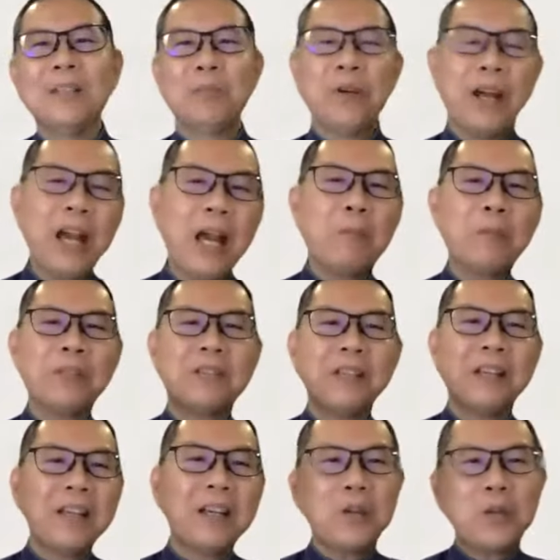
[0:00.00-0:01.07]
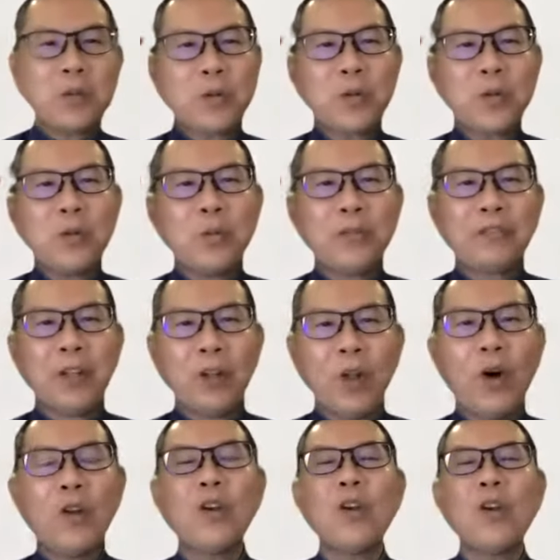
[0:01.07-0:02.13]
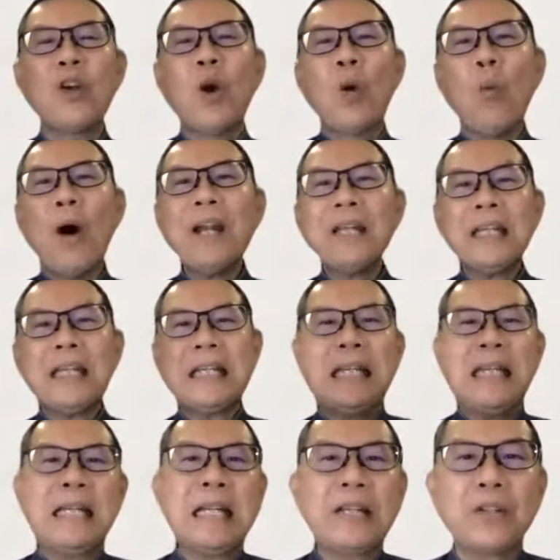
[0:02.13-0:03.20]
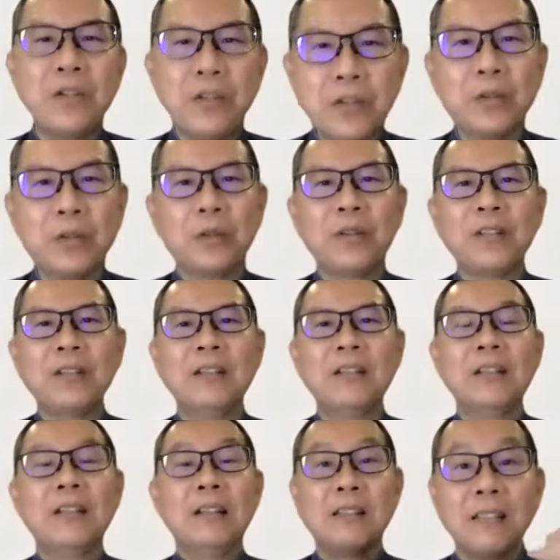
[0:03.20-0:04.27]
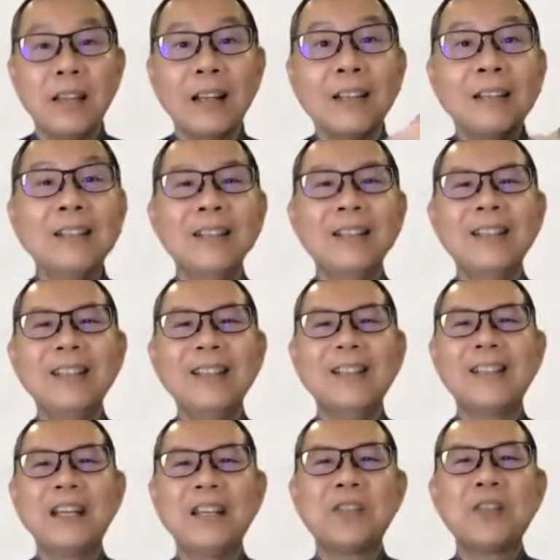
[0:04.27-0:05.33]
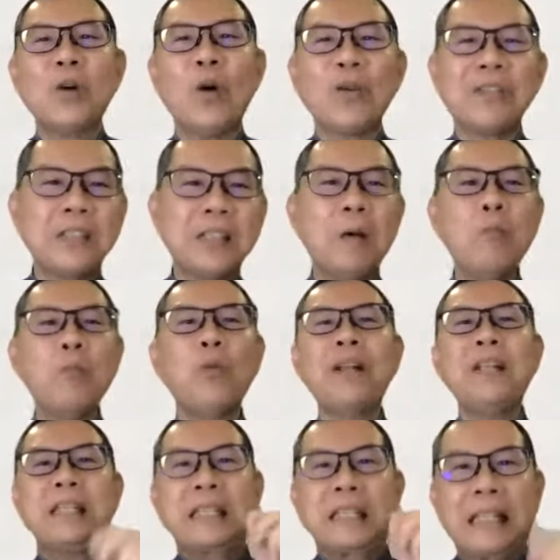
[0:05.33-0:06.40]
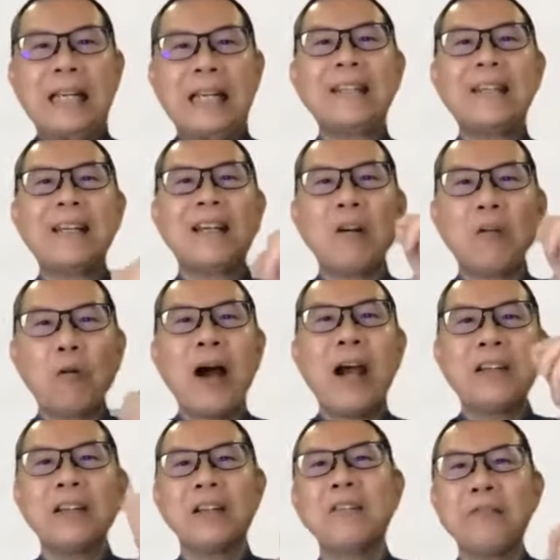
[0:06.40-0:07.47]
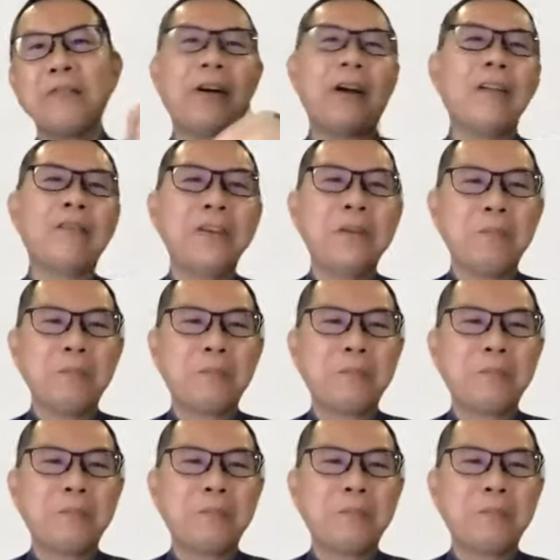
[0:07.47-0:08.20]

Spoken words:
perhaps thinking through with the Lord what he needed to do, suddenly he saw someone standing right in front of him.